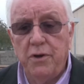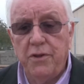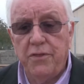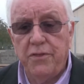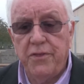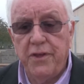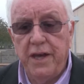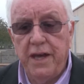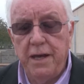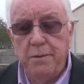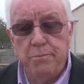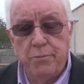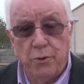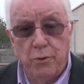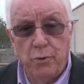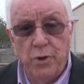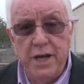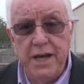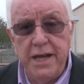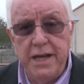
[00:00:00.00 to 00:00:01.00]
with a
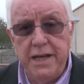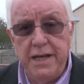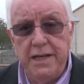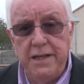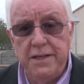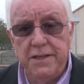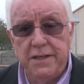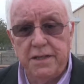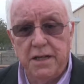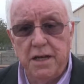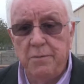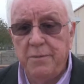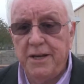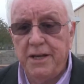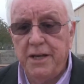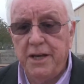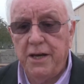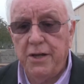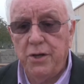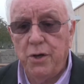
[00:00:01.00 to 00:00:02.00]
parade coming
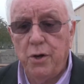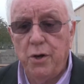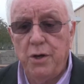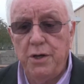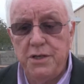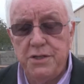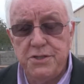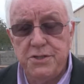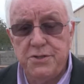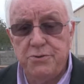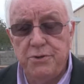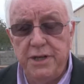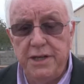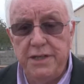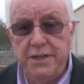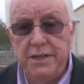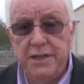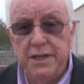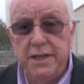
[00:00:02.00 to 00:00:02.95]
down Hardy Street,